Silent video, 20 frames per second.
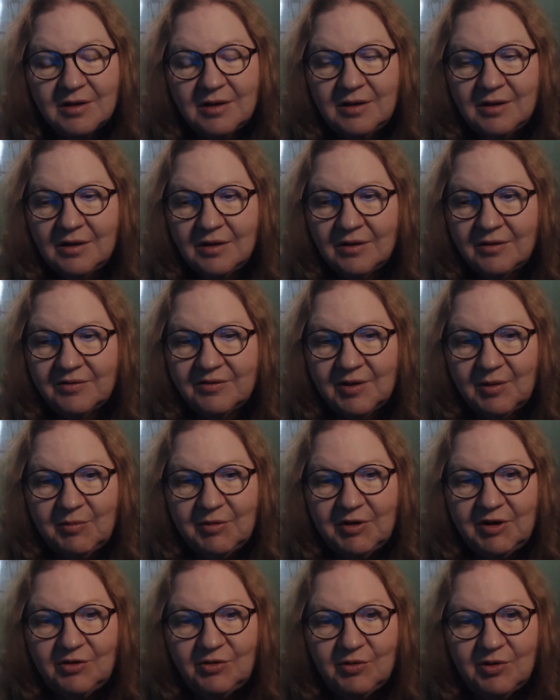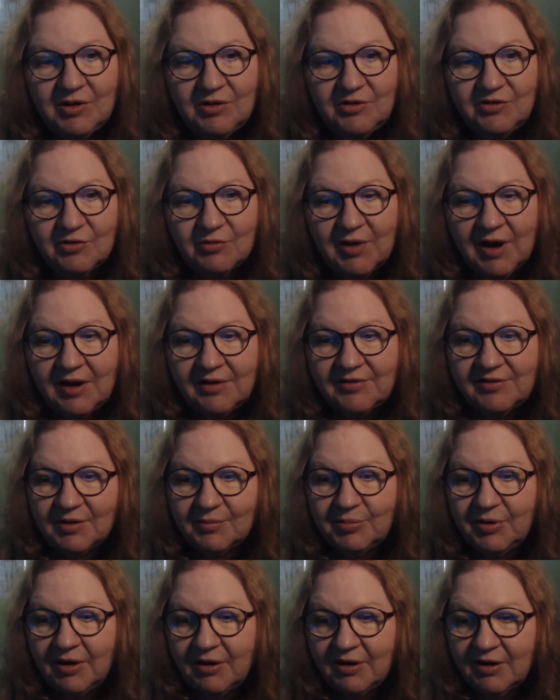you know, somebody doing
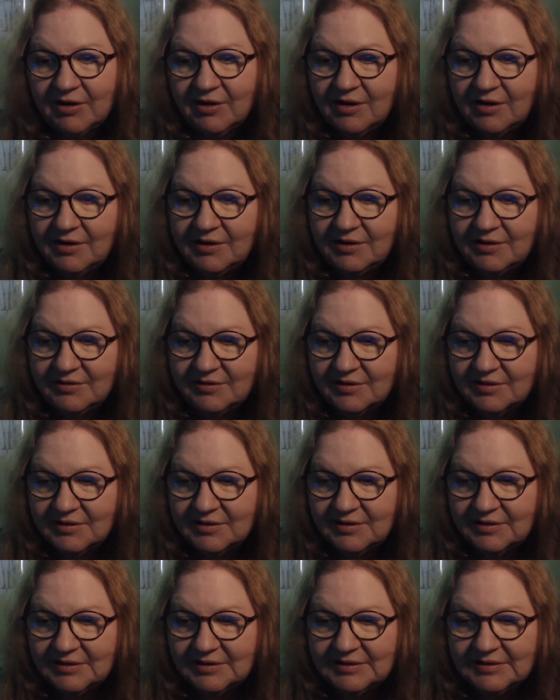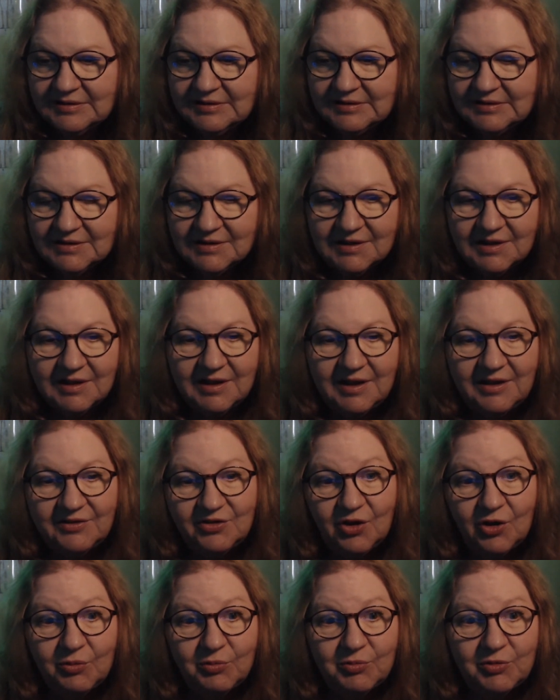Jurassic Park on us? Let's
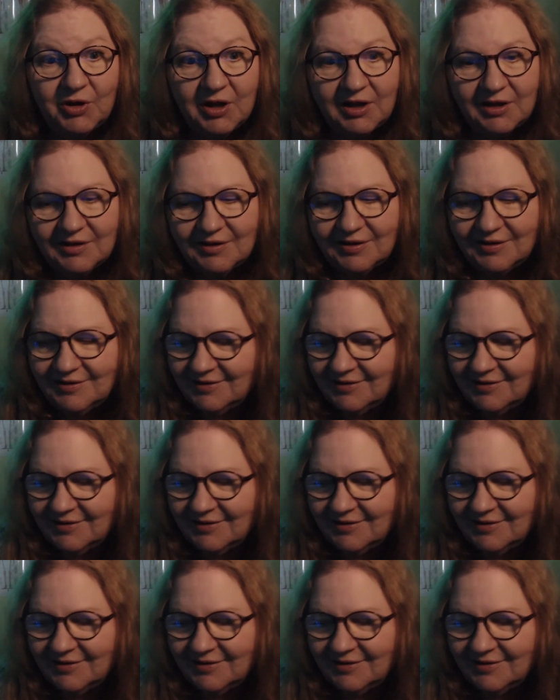hope not.